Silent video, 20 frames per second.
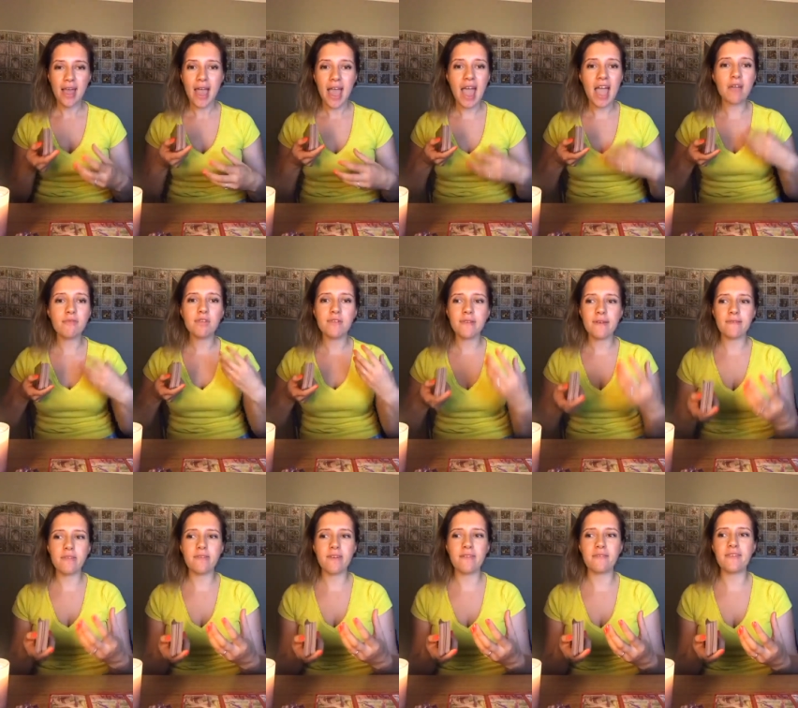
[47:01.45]
everything
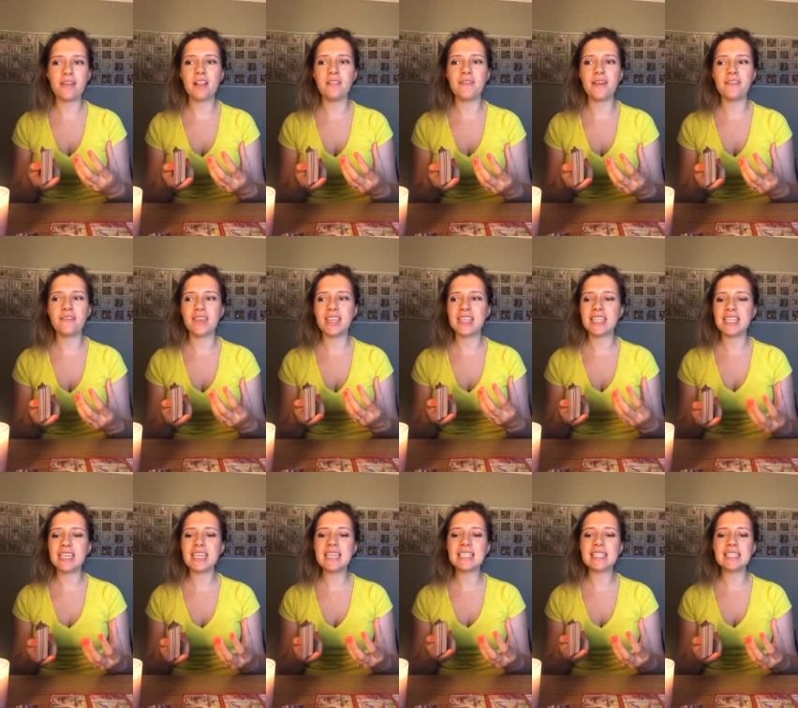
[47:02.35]
that they feel that they
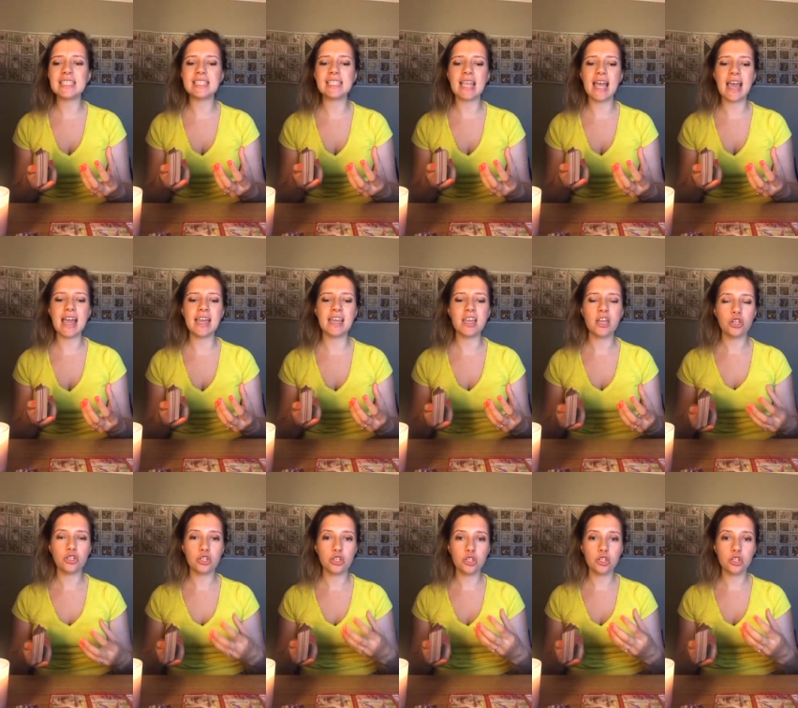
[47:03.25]
need to say to